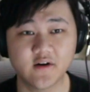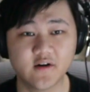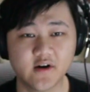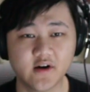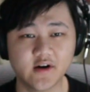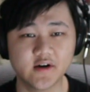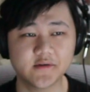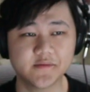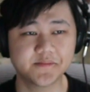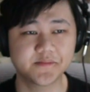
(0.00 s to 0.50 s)

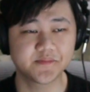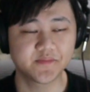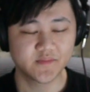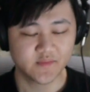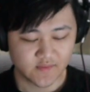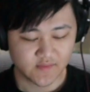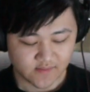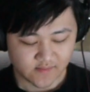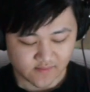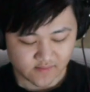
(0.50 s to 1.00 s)
right?
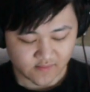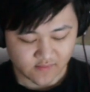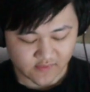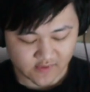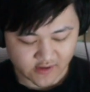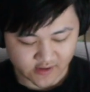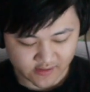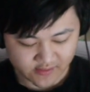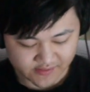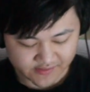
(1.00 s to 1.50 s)

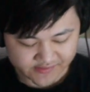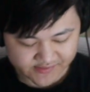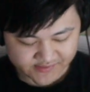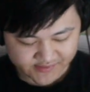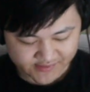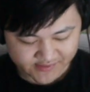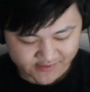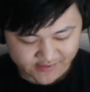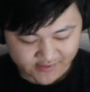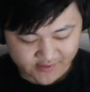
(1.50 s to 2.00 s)
At
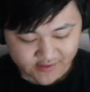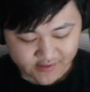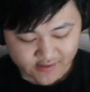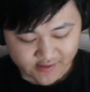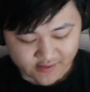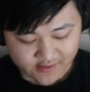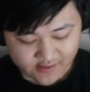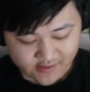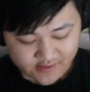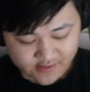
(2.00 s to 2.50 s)
least,
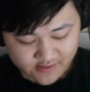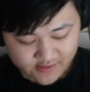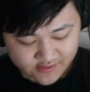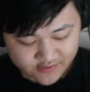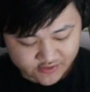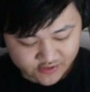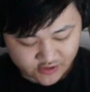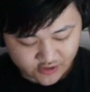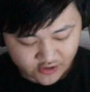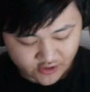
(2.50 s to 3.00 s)

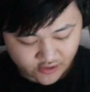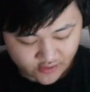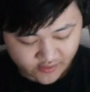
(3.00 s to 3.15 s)
so